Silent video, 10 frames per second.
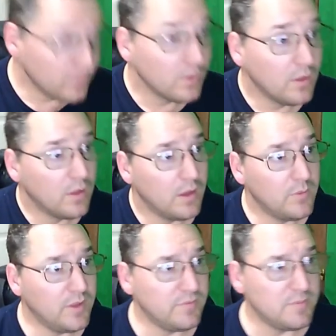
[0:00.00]
I will
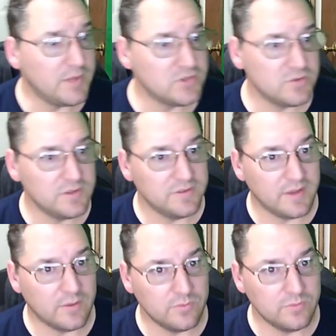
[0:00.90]
have to measure these out
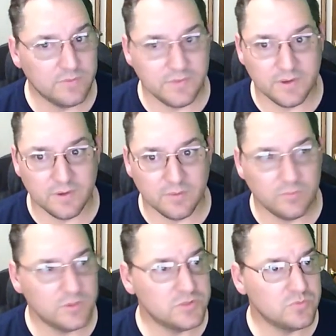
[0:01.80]
to figure out
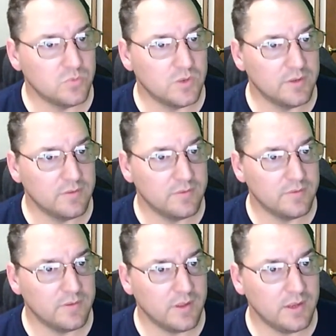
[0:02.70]
which ones
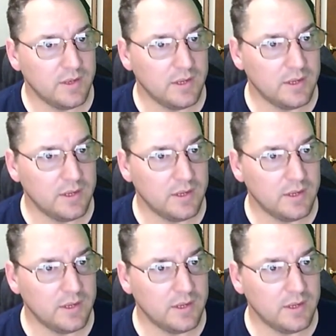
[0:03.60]
I need.